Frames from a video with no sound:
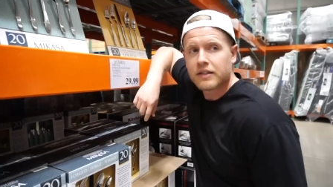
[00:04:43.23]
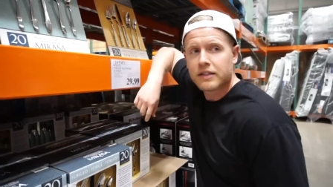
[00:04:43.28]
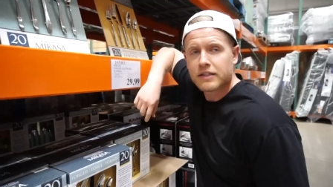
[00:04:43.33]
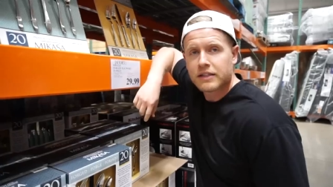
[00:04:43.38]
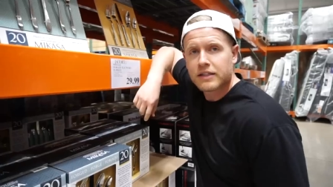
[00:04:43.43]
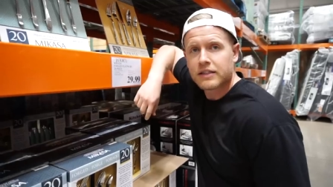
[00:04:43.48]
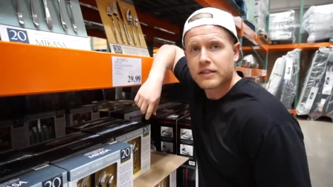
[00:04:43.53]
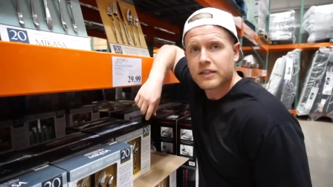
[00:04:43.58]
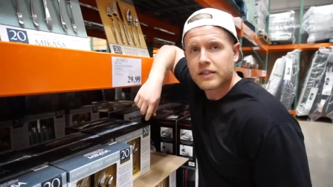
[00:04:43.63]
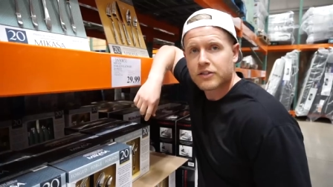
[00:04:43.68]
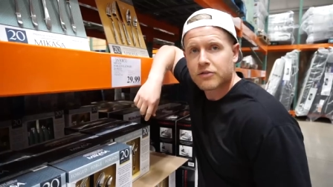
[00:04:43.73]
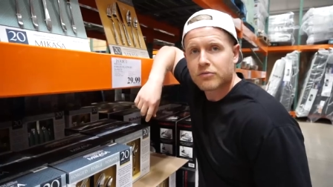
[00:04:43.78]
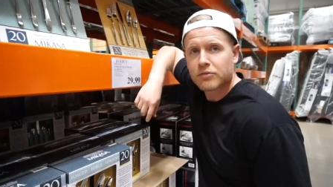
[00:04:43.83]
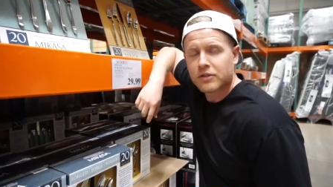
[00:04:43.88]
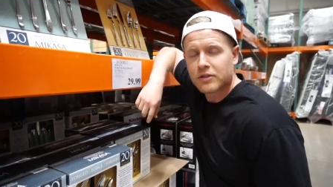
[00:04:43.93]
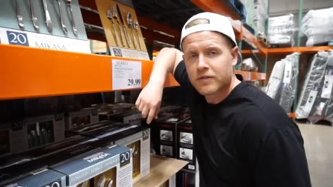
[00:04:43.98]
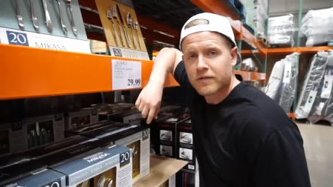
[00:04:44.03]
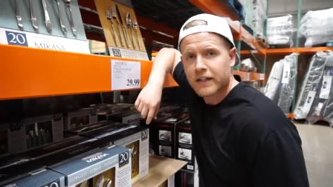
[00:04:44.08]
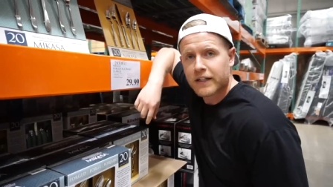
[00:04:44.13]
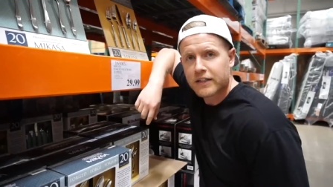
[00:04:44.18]
This decision will
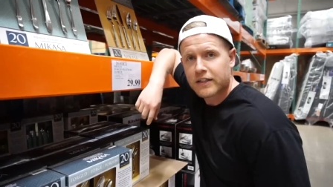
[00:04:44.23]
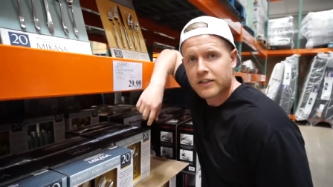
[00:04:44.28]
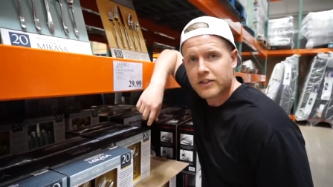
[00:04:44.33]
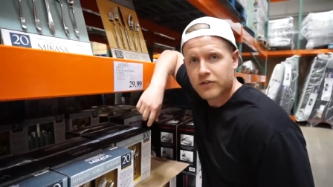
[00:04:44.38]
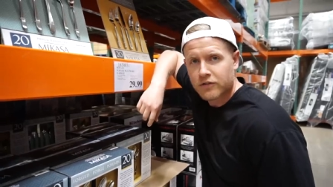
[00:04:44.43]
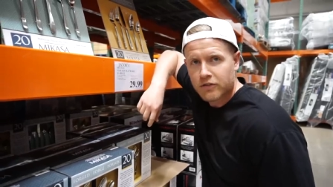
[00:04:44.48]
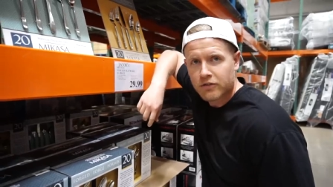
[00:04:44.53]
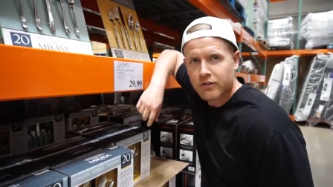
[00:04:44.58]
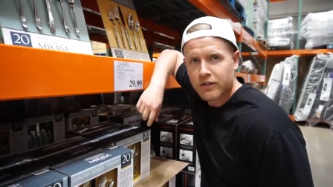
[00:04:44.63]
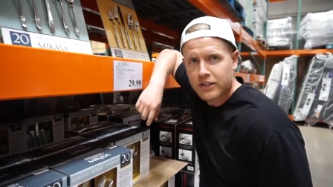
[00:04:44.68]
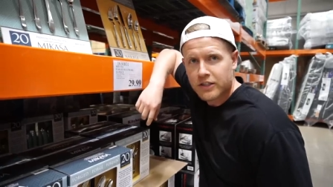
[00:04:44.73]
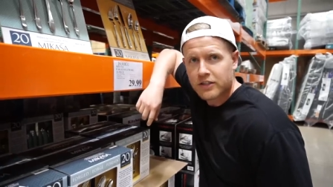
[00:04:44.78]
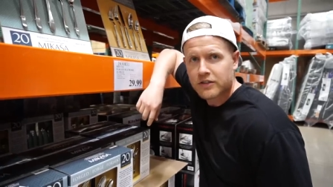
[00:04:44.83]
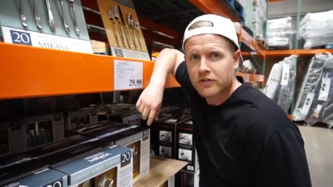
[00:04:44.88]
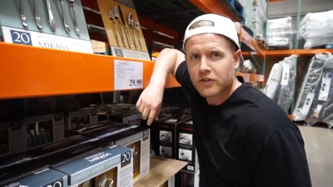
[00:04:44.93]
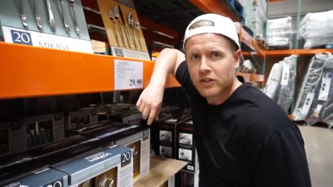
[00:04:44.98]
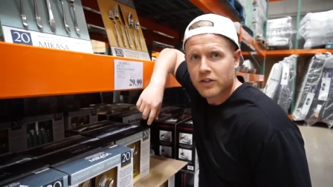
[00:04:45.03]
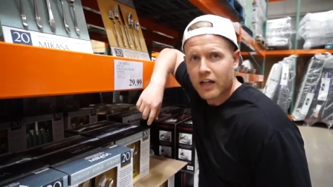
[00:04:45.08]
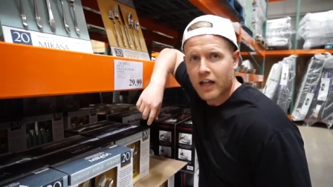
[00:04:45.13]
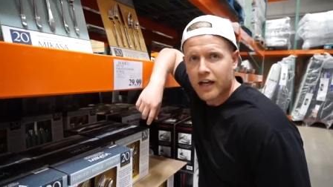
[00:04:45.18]
affect us for the rest of
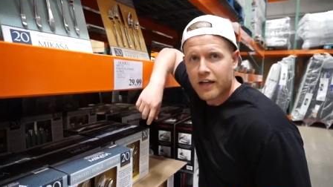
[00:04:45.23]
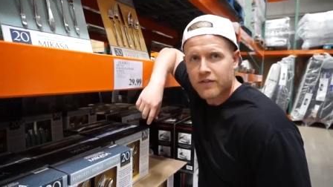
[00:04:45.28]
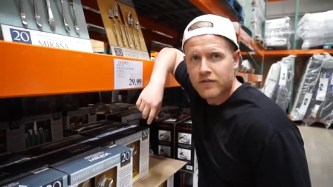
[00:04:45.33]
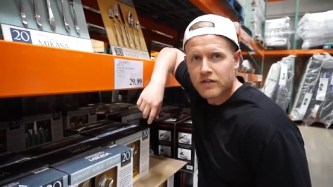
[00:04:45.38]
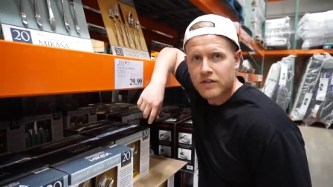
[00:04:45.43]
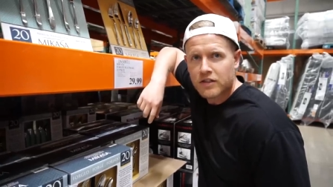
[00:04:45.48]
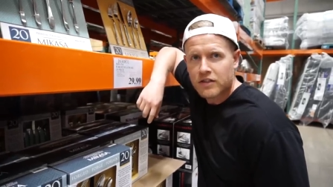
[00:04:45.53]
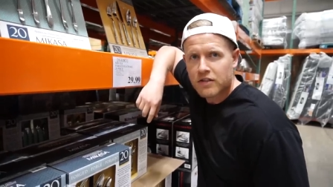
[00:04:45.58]
our lives.